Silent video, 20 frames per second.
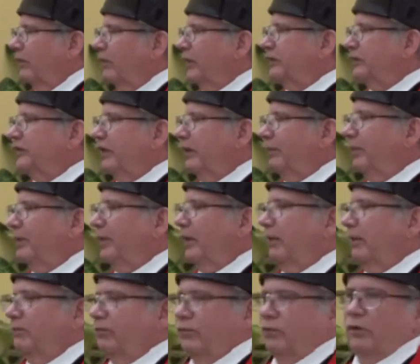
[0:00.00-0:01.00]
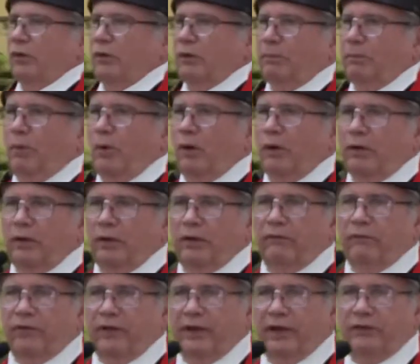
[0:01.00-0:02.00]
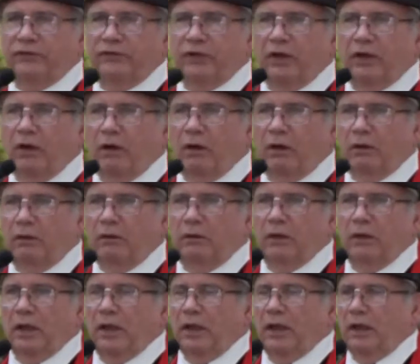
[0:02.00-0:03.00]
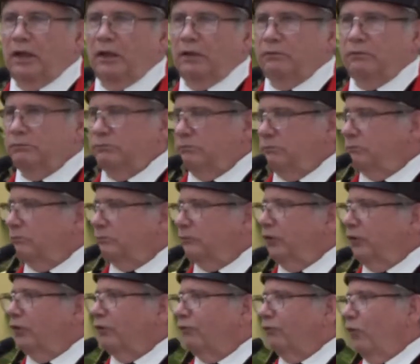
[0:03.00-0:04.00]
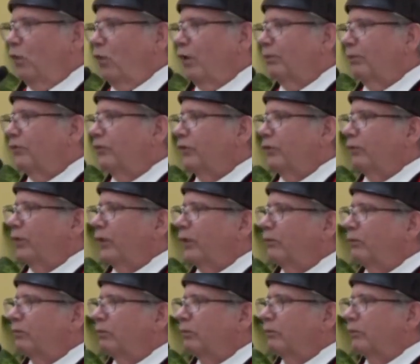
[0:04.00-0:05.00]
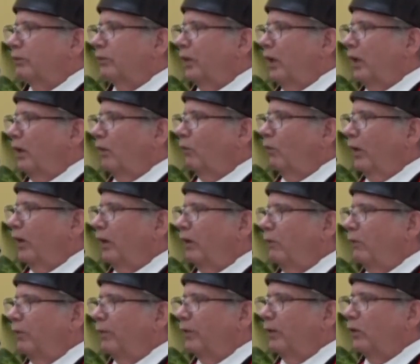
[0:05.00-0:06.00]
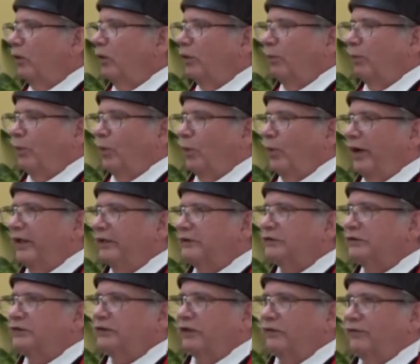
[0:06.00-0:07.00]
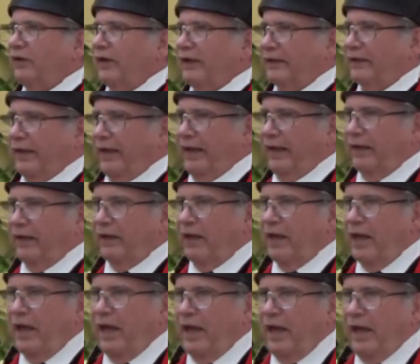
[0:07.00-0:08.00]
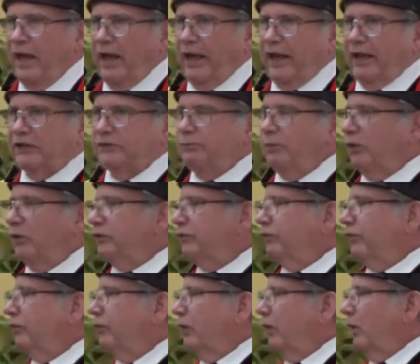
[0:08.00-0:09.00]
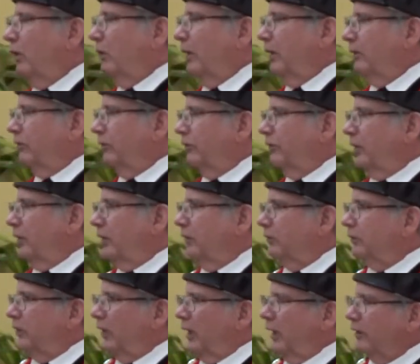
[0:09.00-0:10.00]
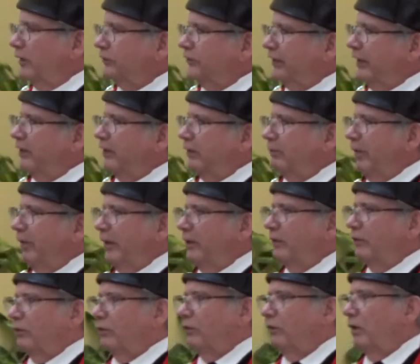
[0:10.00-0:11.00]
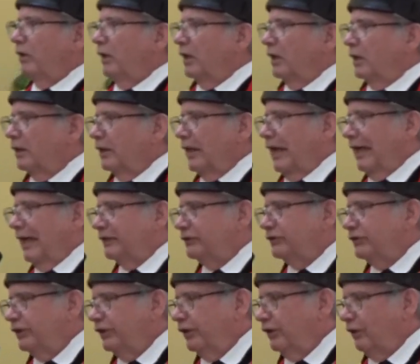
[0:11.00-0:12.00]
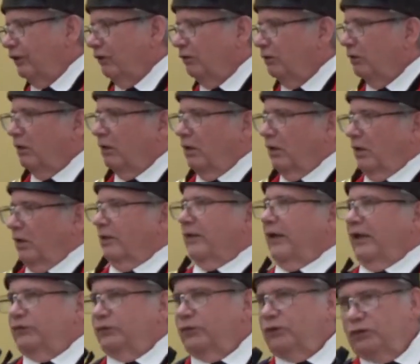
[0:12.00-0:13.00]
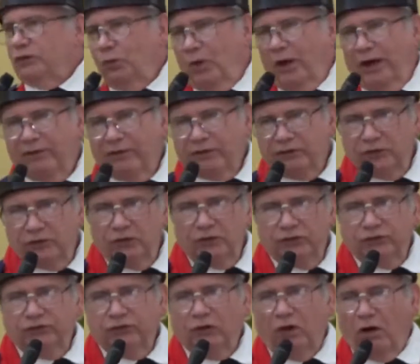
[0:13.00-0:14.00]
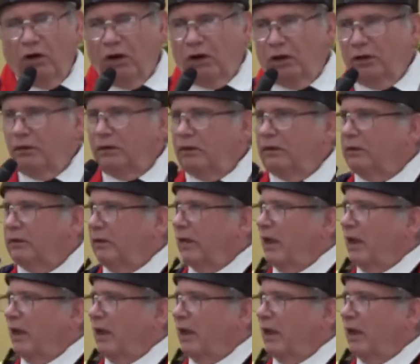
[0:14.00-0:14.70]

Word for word: These epaulets are part of the SAR uh, uniforms that we uh, wear when we go to parades and stuff like that. And as most of you know, I was the uh, state commander last year. That's the reason why this little star.